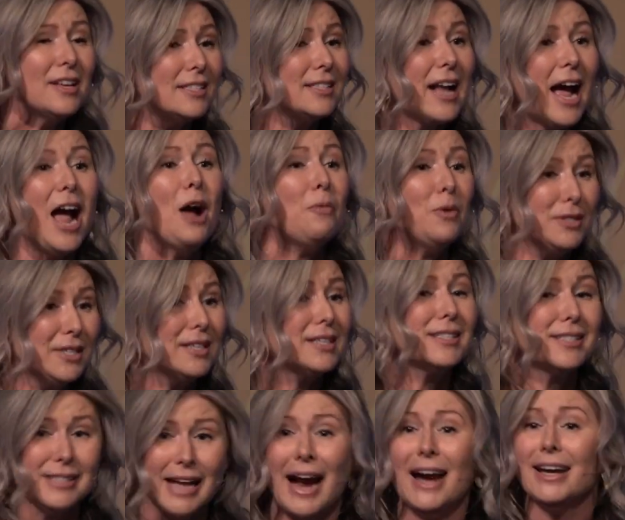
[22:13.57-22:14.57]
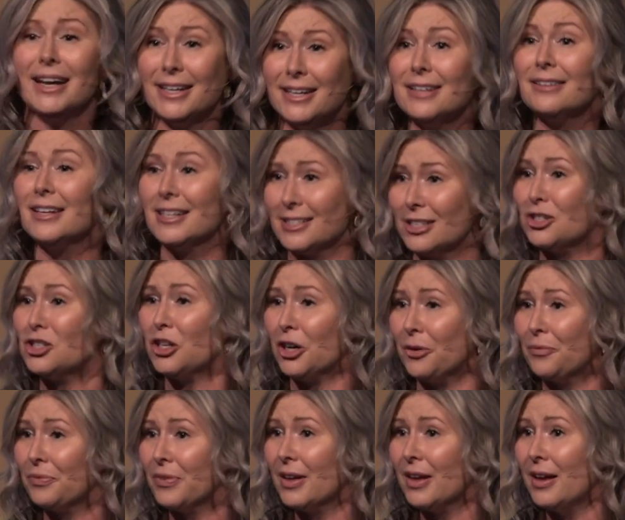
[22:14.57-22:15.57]
This guy was exciting to listen
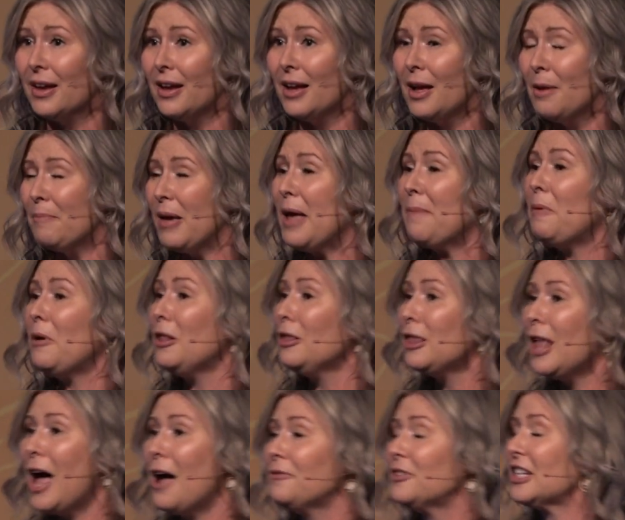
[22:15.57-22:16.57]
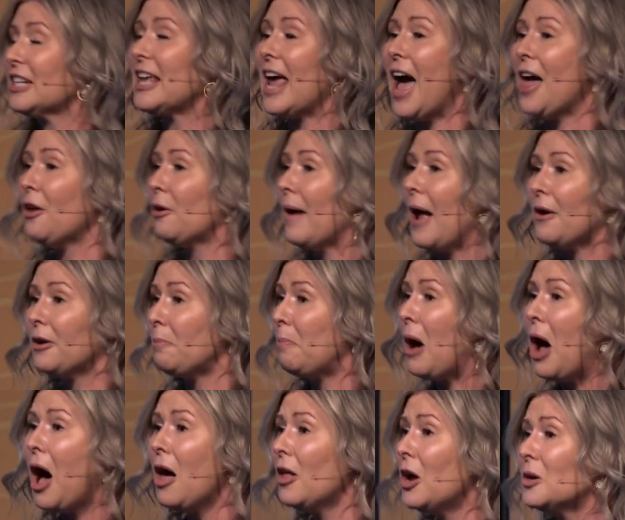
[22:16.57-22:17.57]
to. People loved to gather around
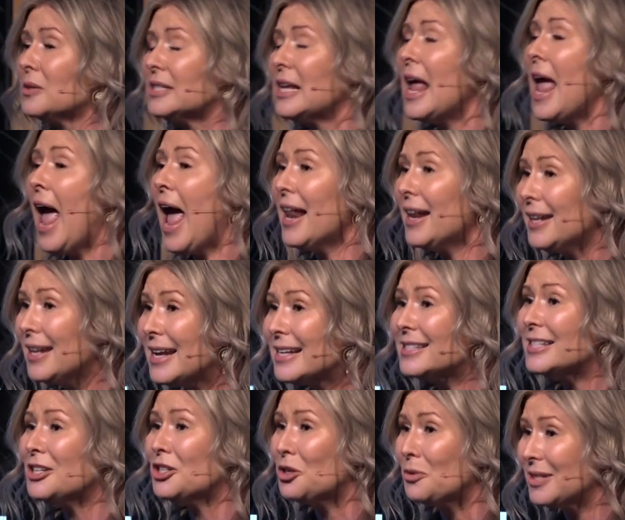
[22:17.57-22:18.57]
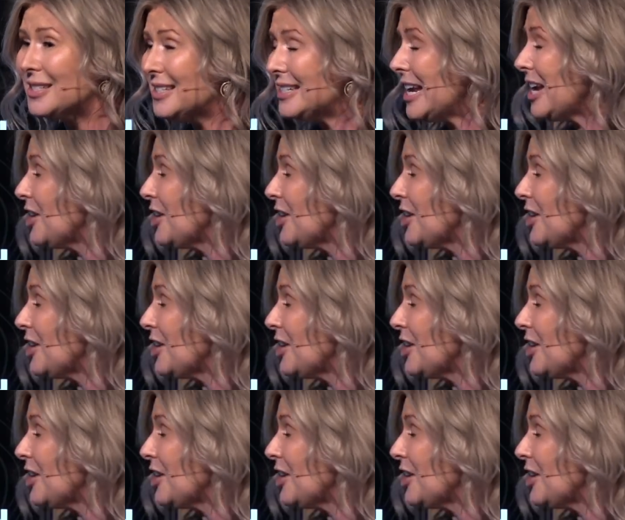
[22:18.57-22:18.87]
Apollos and listen to his